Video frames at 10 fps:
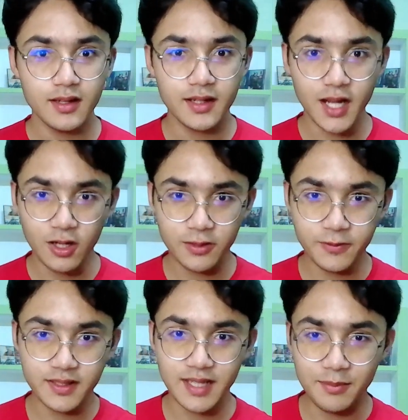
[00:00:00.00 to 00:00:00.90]
Now, the
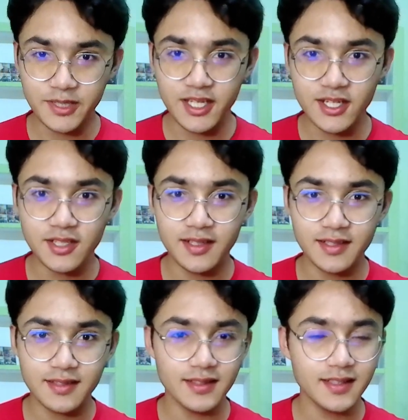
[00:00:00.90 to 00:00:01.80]
first application in
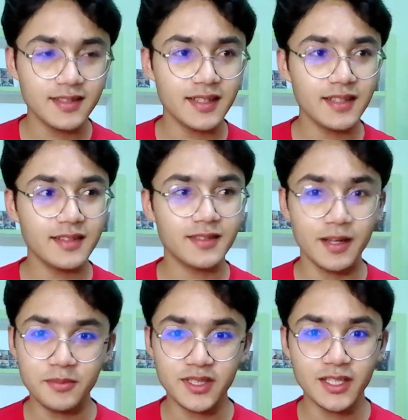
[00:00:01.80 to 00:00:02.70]
this list is
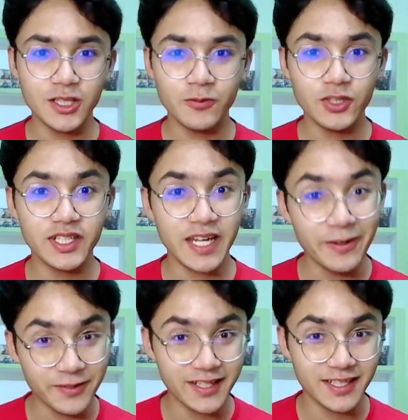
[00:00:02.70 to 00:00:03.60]
something you would
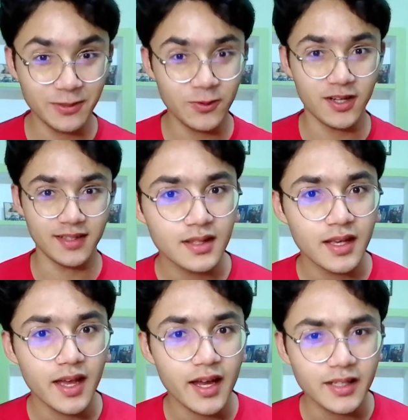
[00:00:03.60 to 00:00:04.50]
definitely want,
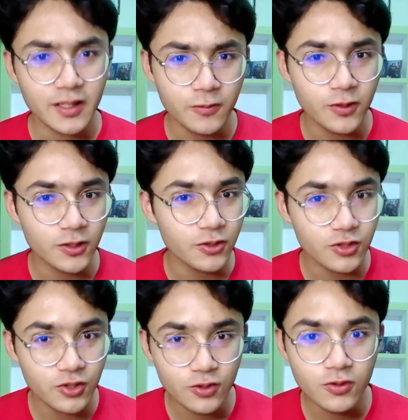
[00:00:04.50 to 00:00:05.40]
and if you want to
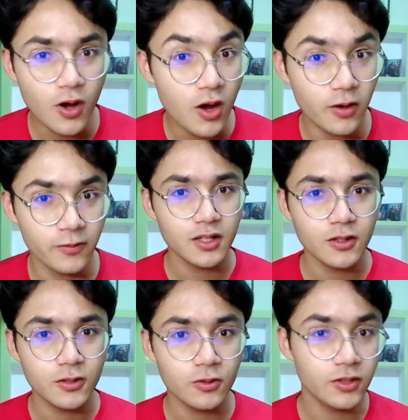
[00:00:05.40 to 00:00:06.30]
show off
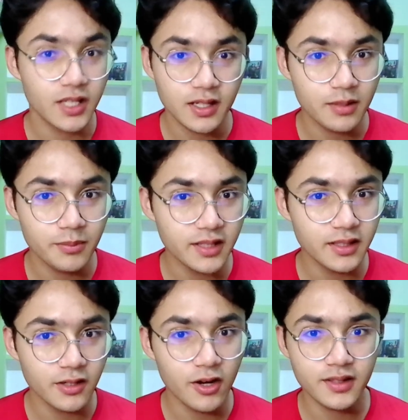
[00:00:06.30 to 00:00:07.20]
to a younger brother
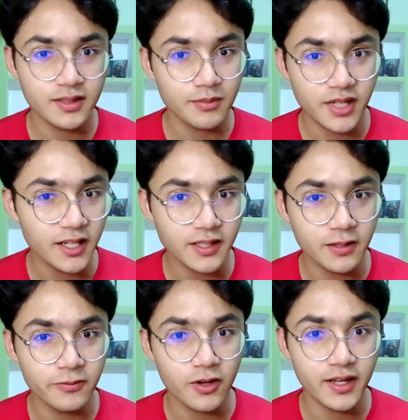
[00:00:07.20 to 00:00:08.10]
or some
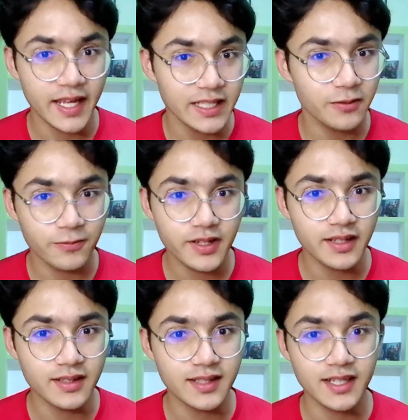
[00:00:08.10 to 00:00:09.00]
relative or any
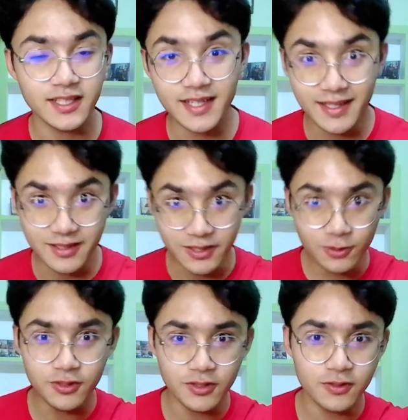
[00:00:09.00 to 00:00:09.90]
friend that yes, you
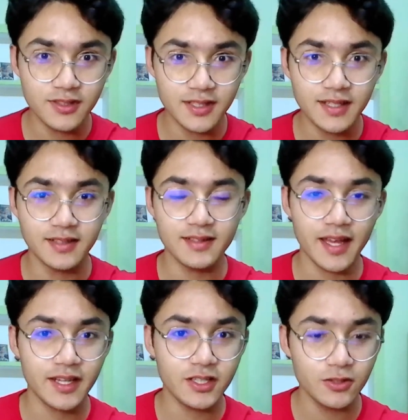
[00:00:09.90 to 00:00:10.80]
use Linux
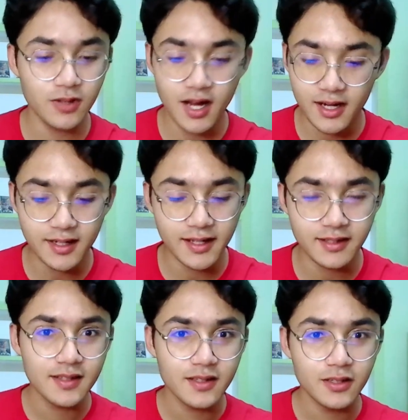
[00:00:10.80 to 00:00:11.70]
and you are like
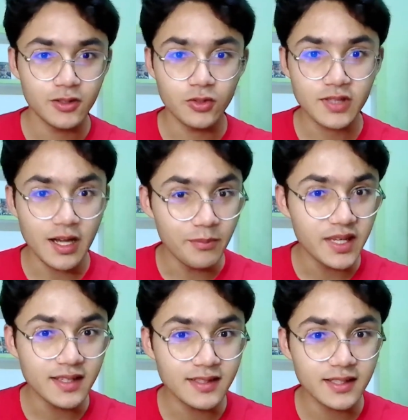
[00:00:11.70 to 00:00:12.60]
those
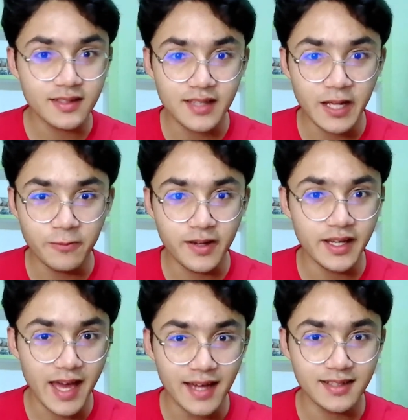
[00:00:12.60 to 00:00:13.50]
amazing sci-fi
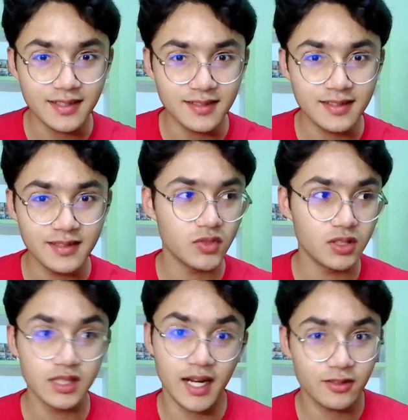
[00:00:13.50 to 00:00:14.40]
hackers,
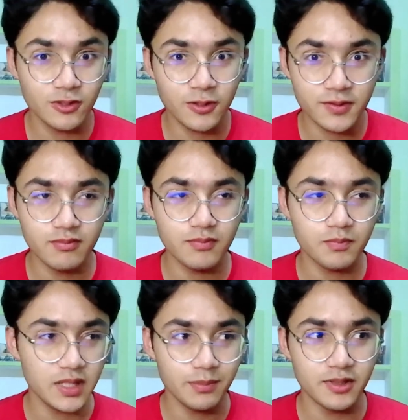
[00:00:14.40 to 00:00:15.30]
that sort of
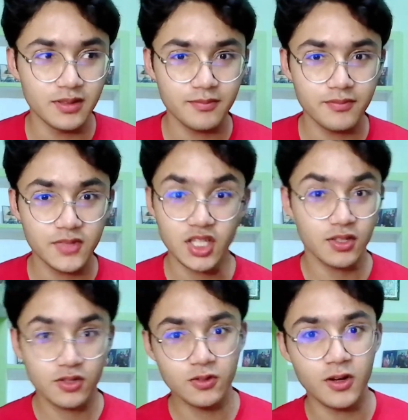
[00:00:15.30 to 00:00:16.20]
people, just
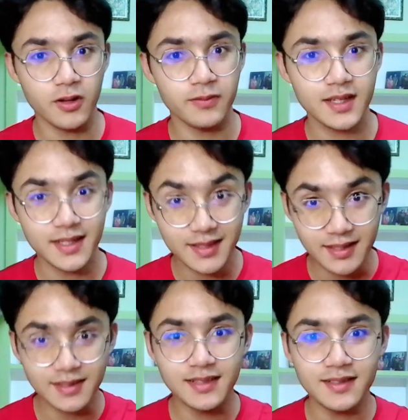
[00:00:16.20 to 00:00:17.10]
show off,
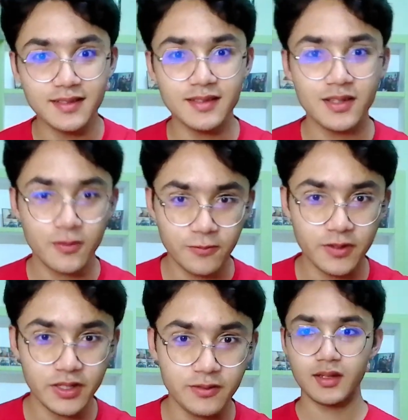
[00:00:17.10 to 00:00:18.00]
then this is for
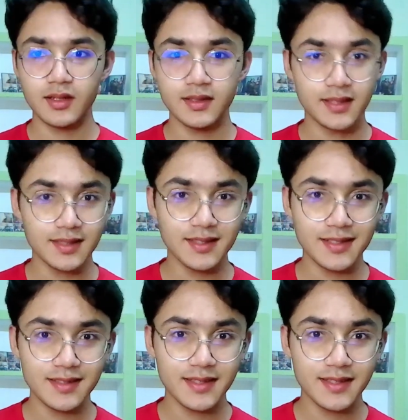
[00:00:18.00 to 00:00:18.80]
you. This is